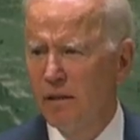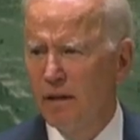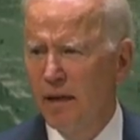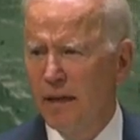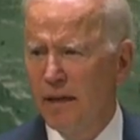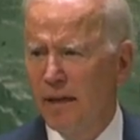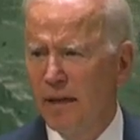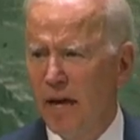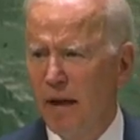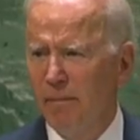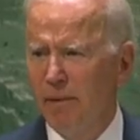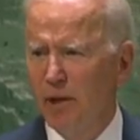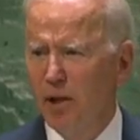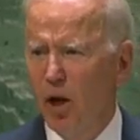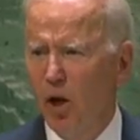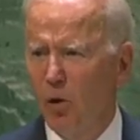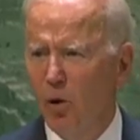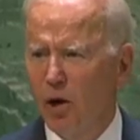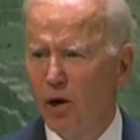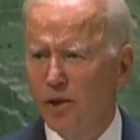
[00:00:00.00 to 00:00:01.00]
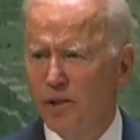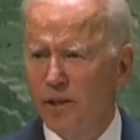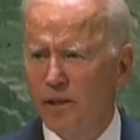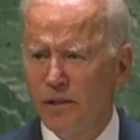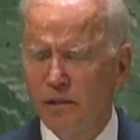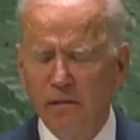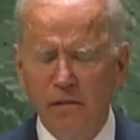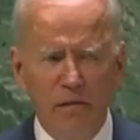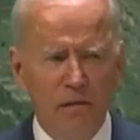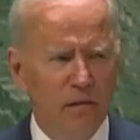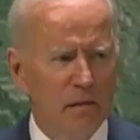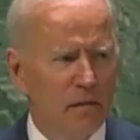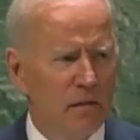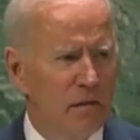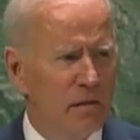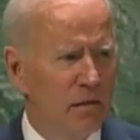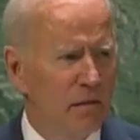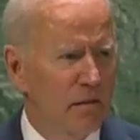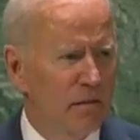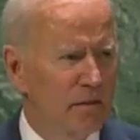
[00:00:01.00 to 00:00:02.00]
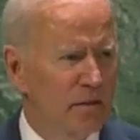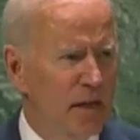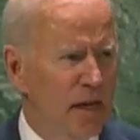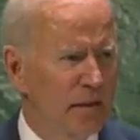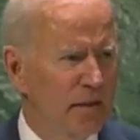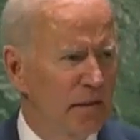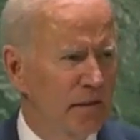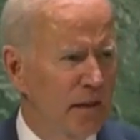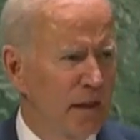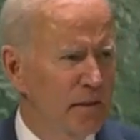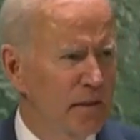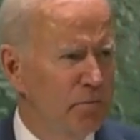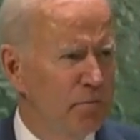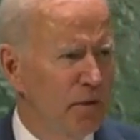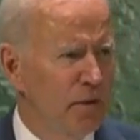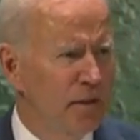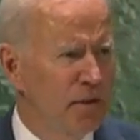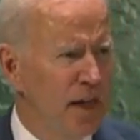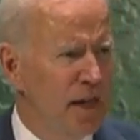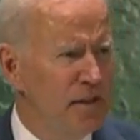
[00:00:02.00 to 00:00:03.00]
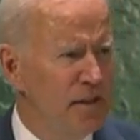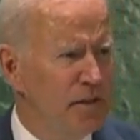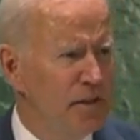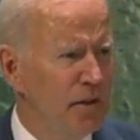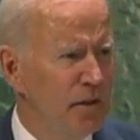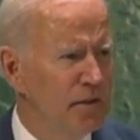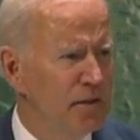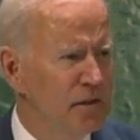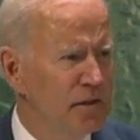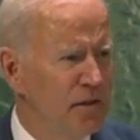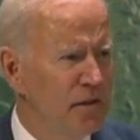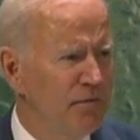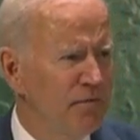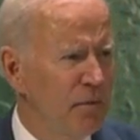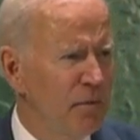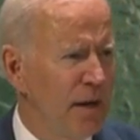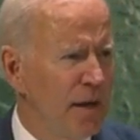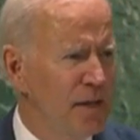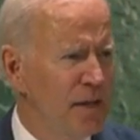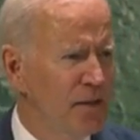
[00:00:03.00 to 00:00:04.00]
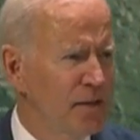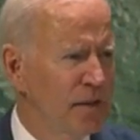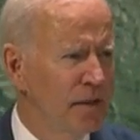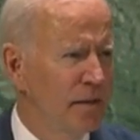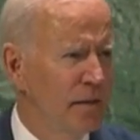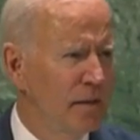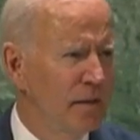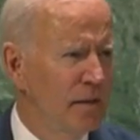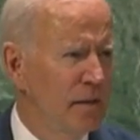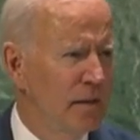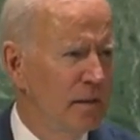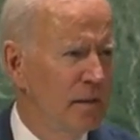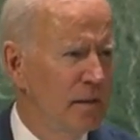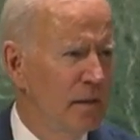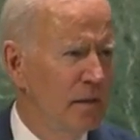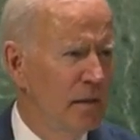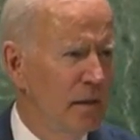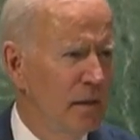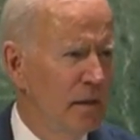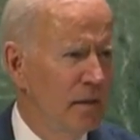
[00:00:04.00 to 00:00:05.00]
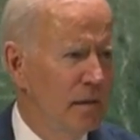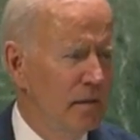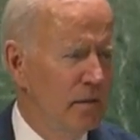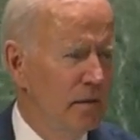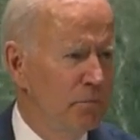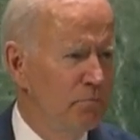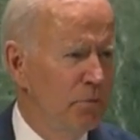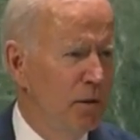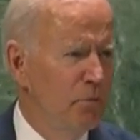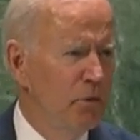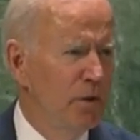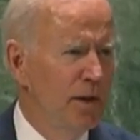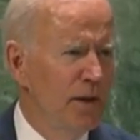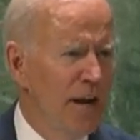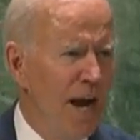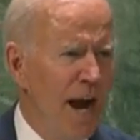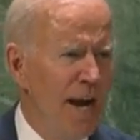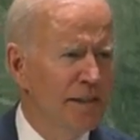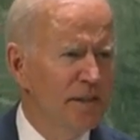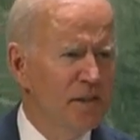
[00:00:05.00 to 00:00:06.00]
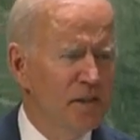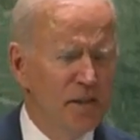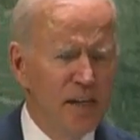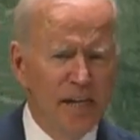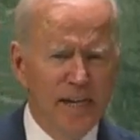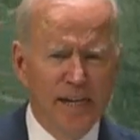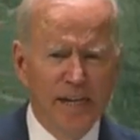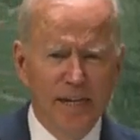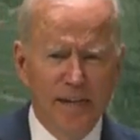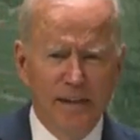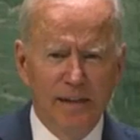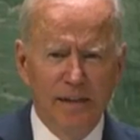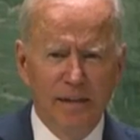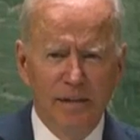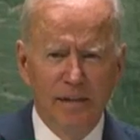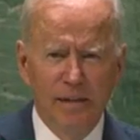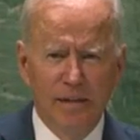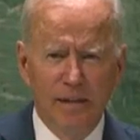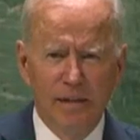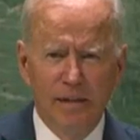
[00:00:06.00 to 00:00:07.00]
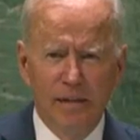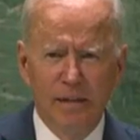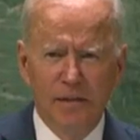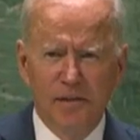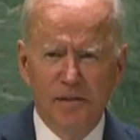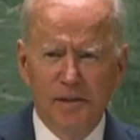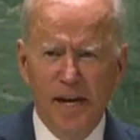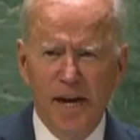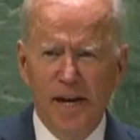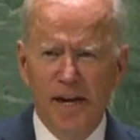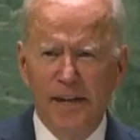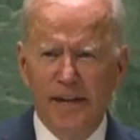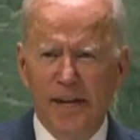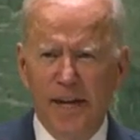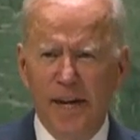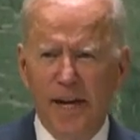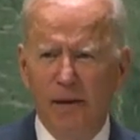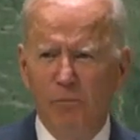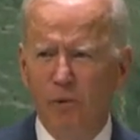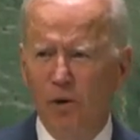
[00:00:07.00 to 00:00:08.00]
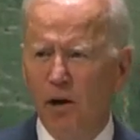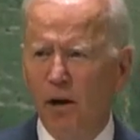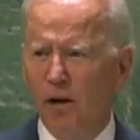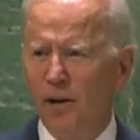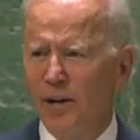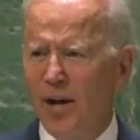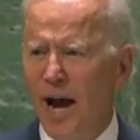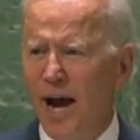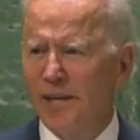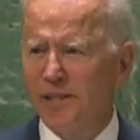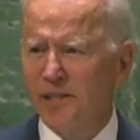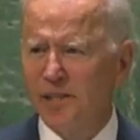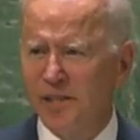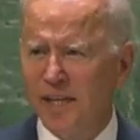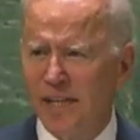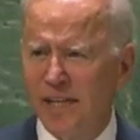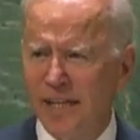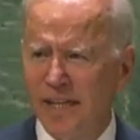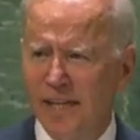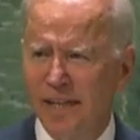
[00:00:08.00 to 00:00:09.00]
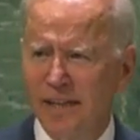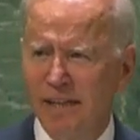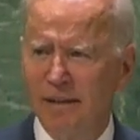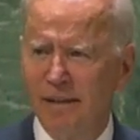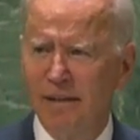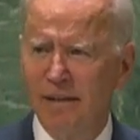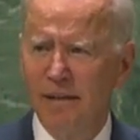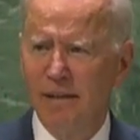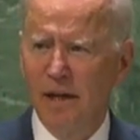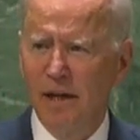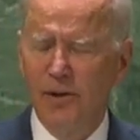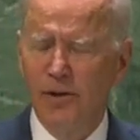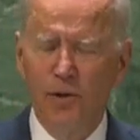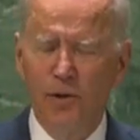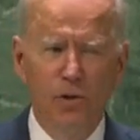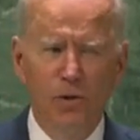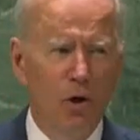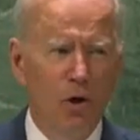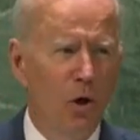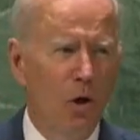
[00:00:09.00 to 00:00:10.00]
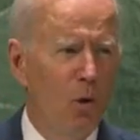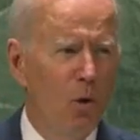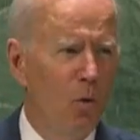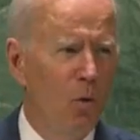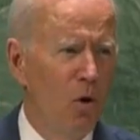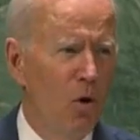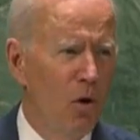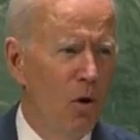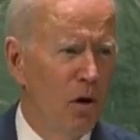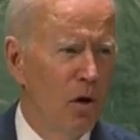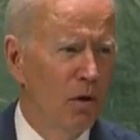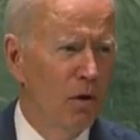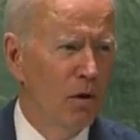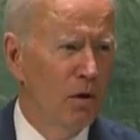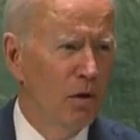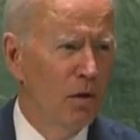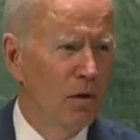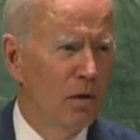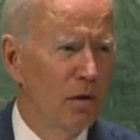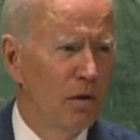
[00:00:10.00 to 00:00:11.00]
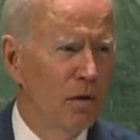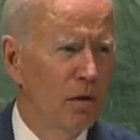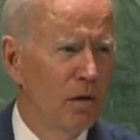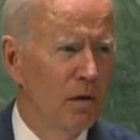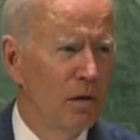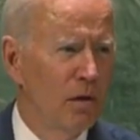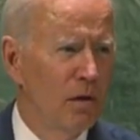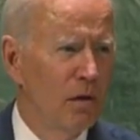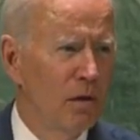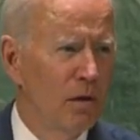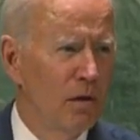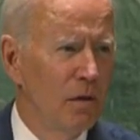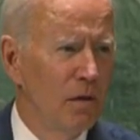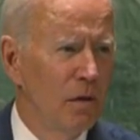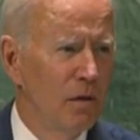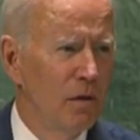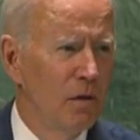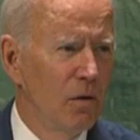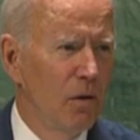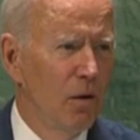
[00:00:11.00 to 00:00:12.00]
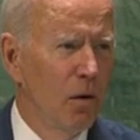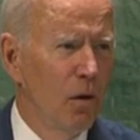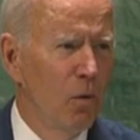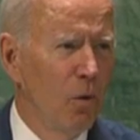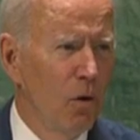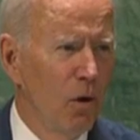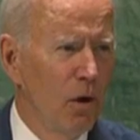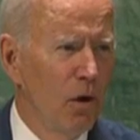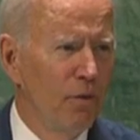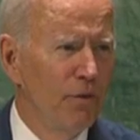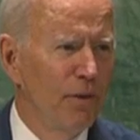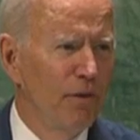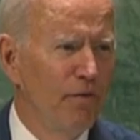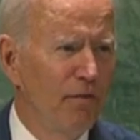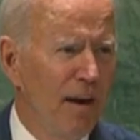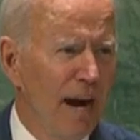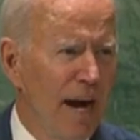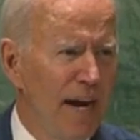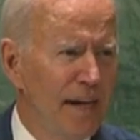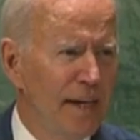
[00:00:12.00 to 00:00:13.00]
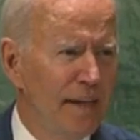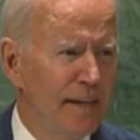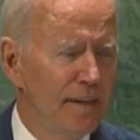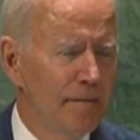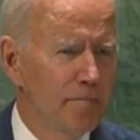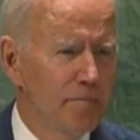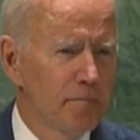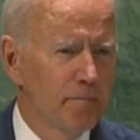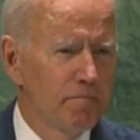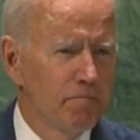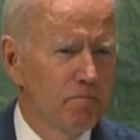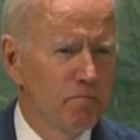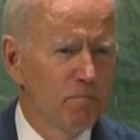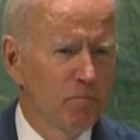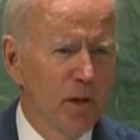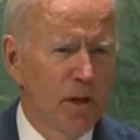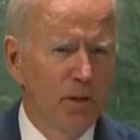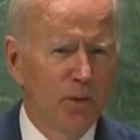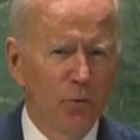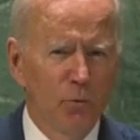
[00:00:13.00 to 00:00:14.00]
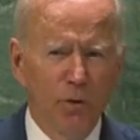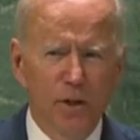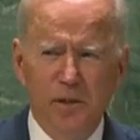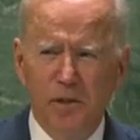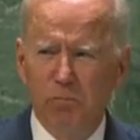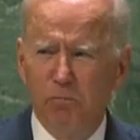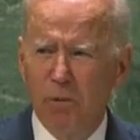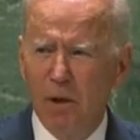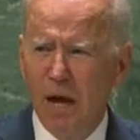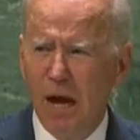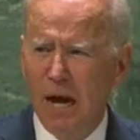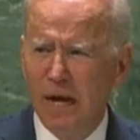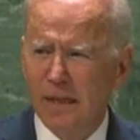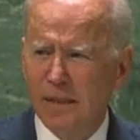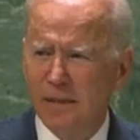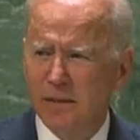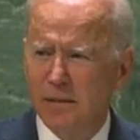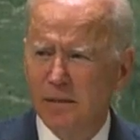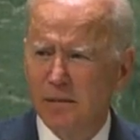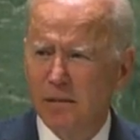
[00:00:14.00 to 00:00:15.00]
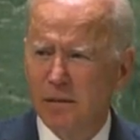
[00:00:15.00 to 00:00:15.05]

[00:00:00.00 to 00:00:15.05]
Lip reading: economic coercion, technical exploitation, or disinformation. But we're not seeking, say it again, we are not seeking a new Cold War or a world divided into rigid blocs.